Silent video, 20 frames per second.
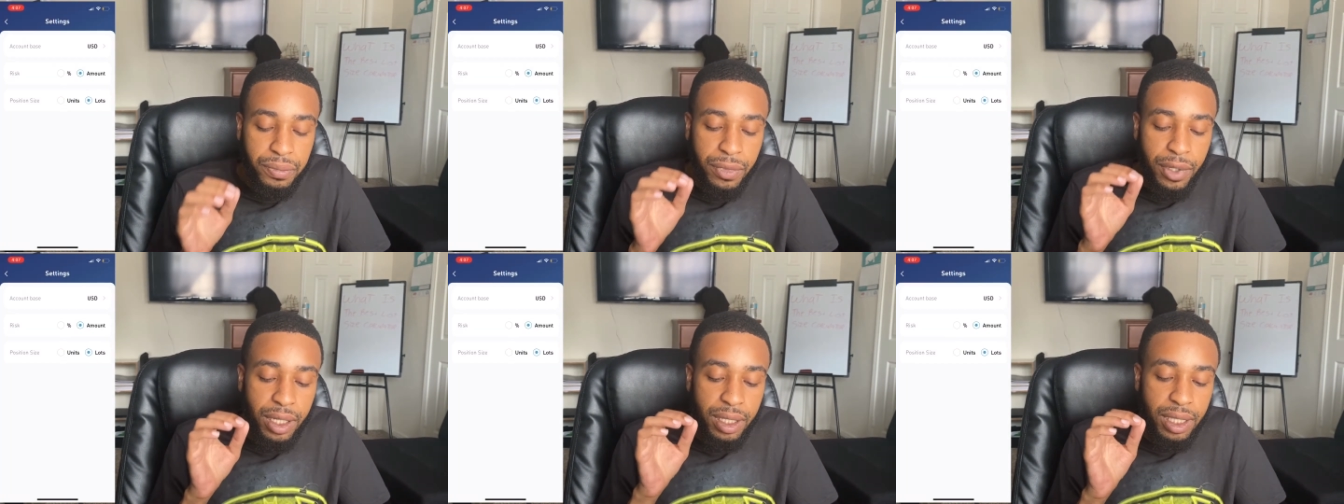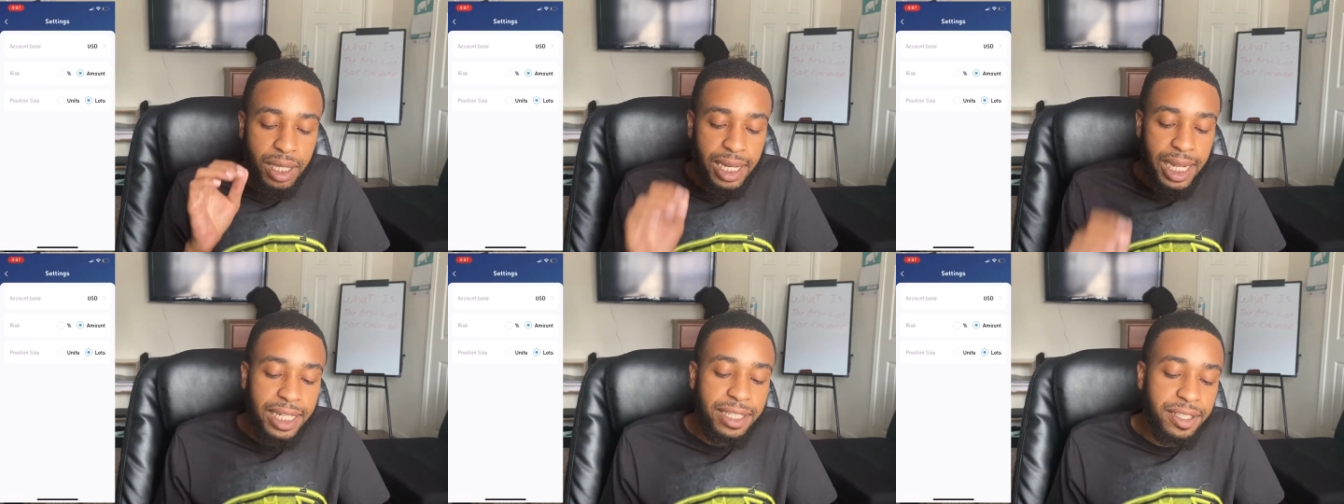
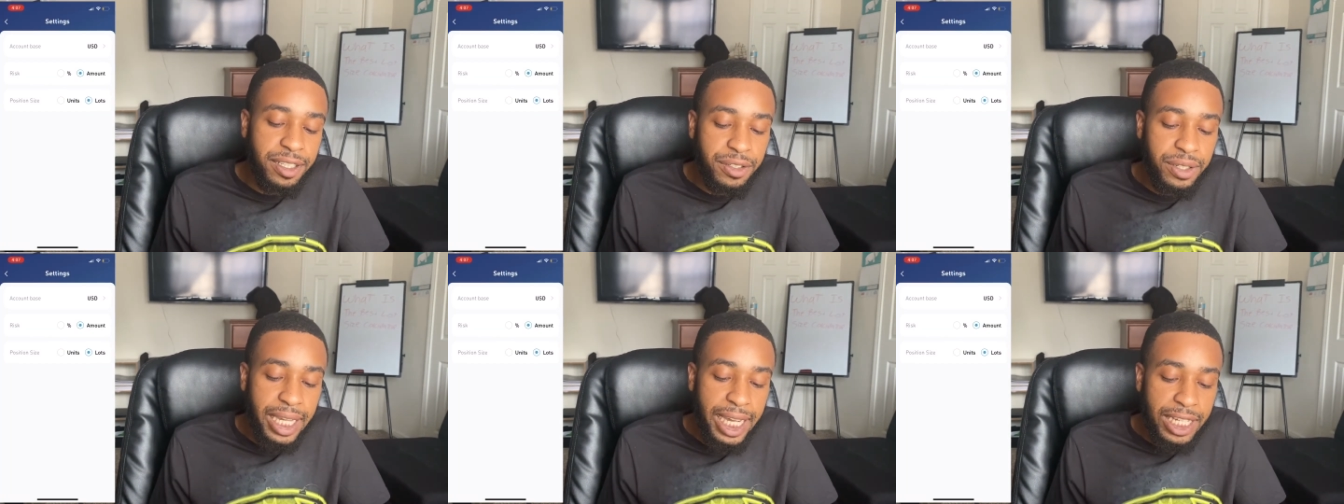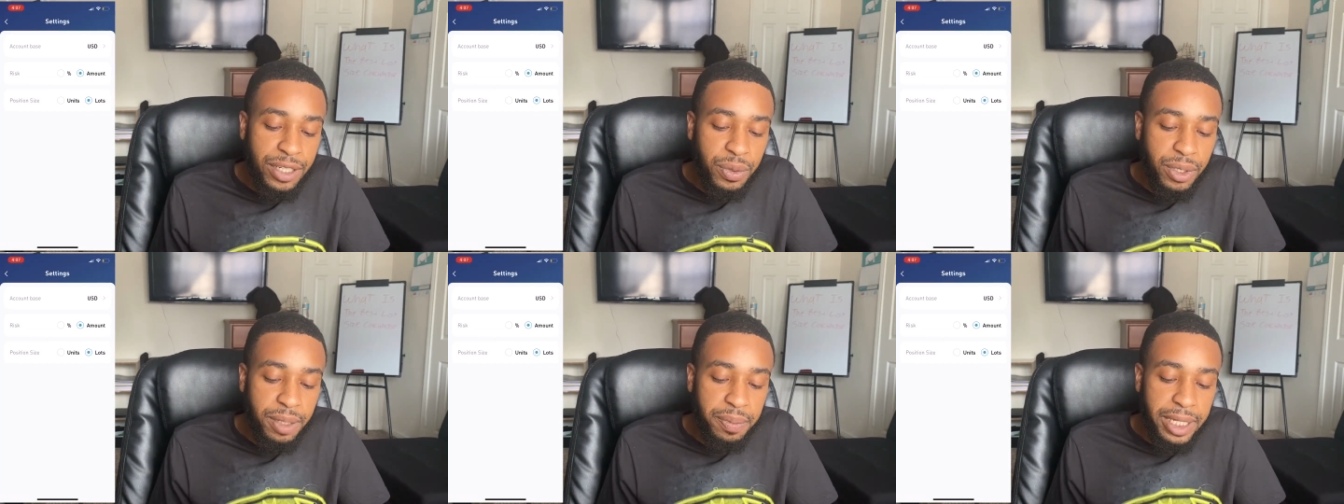The next thing you guys
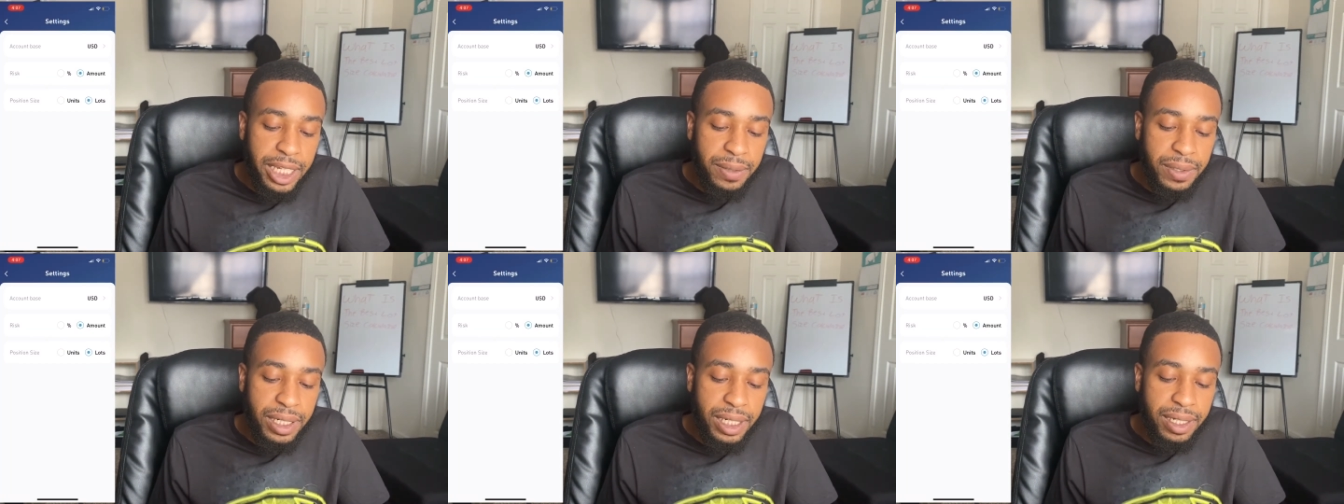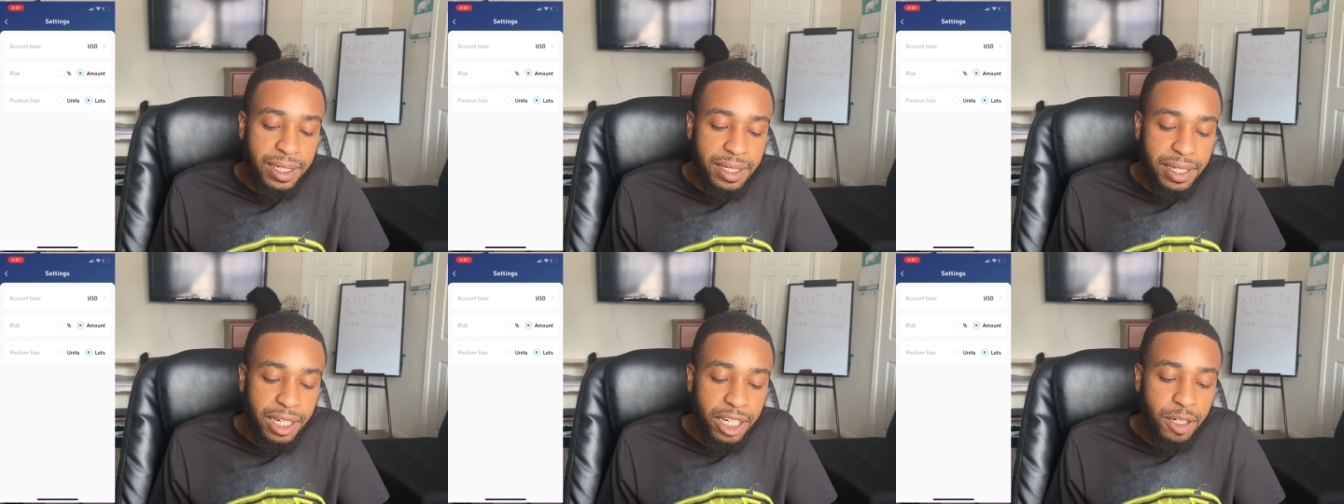wanna be able to
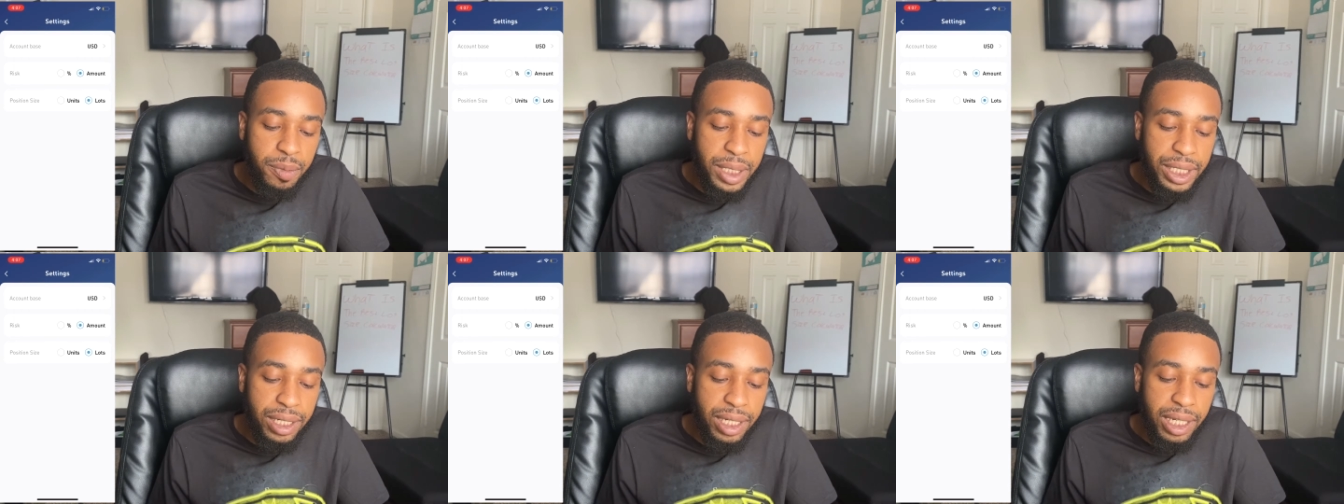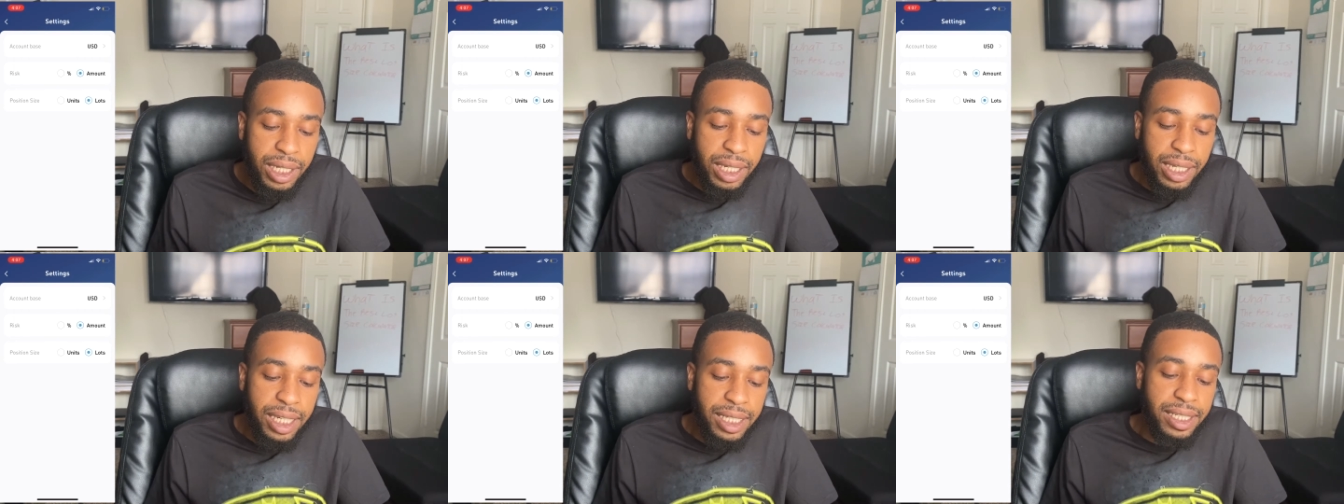determine
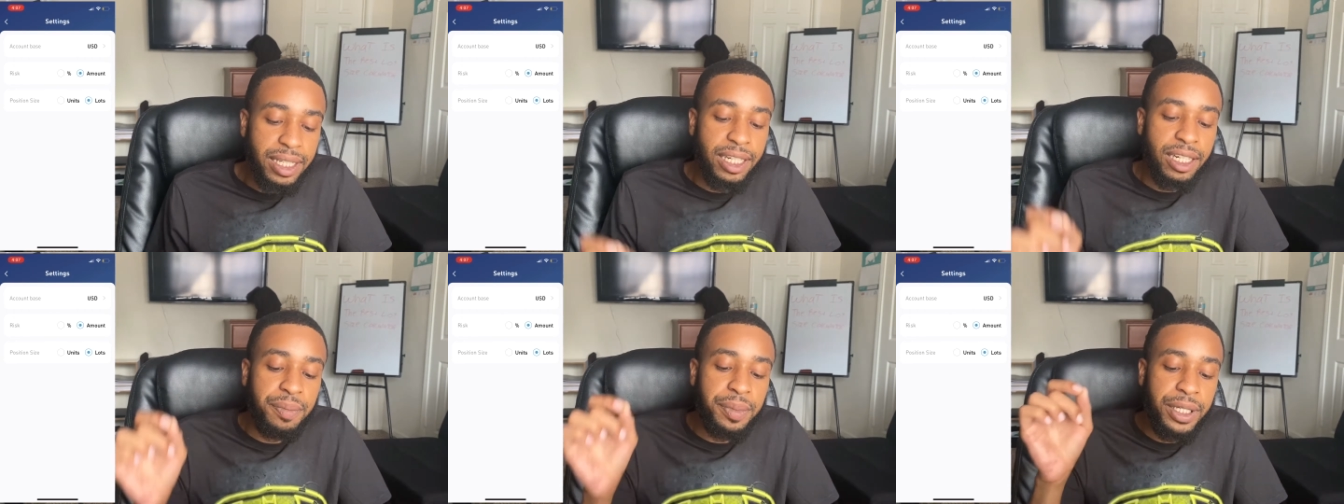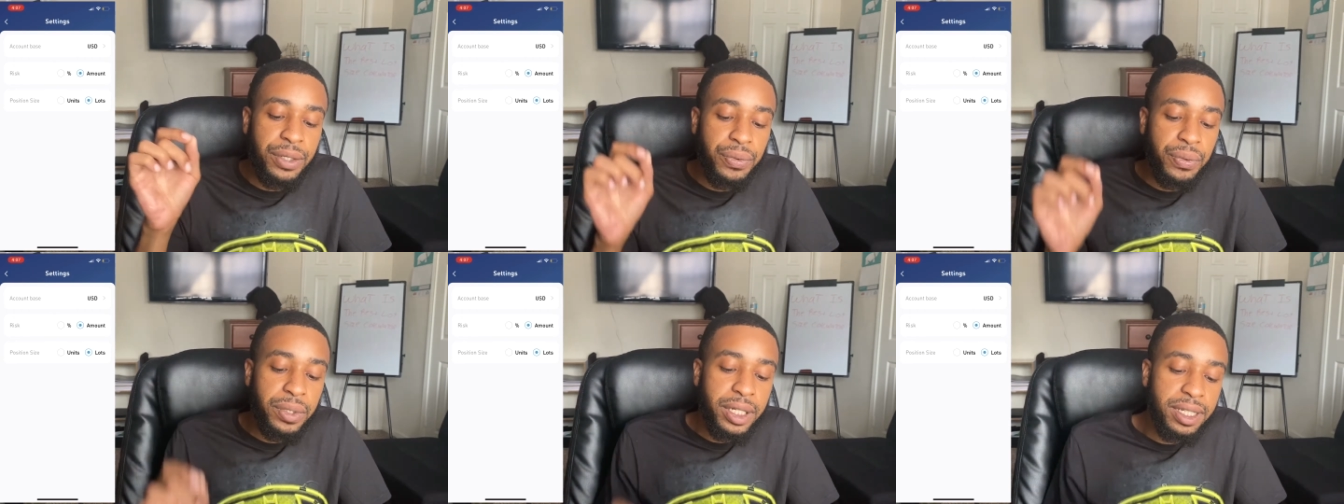is gonna be
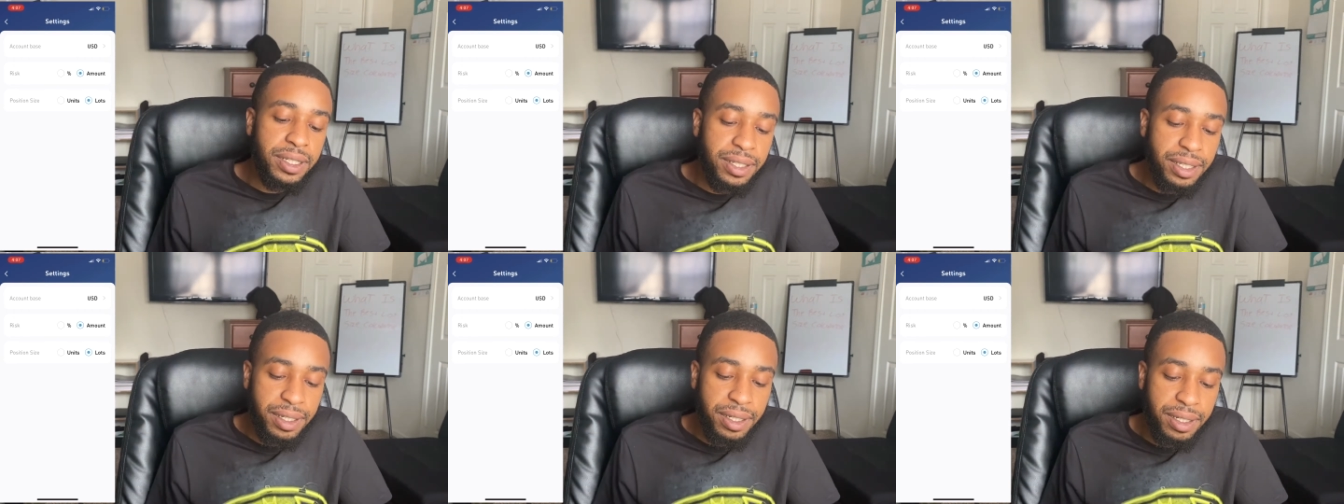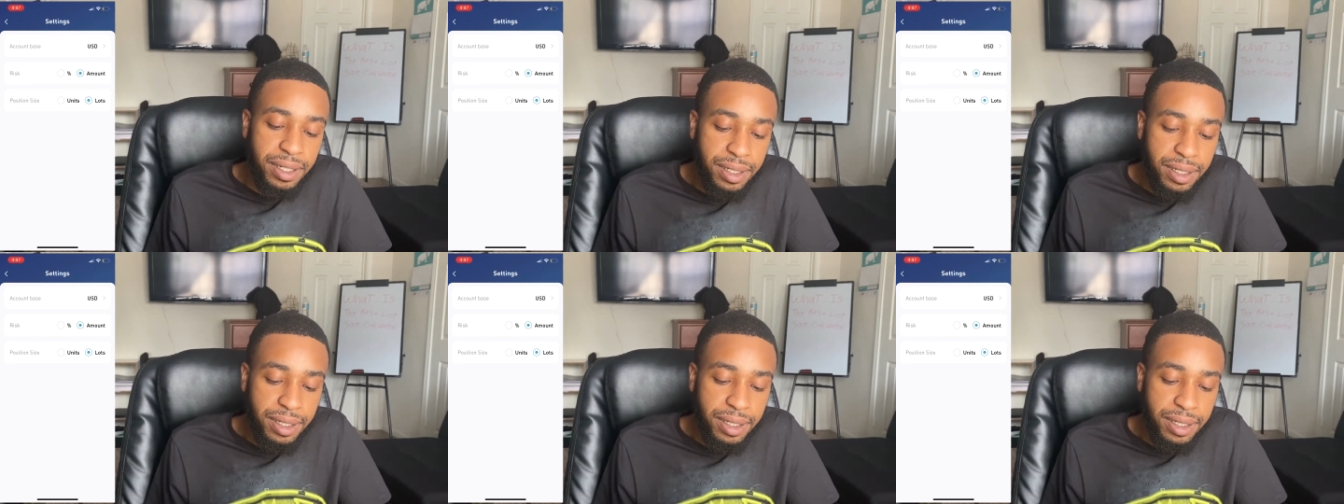risk.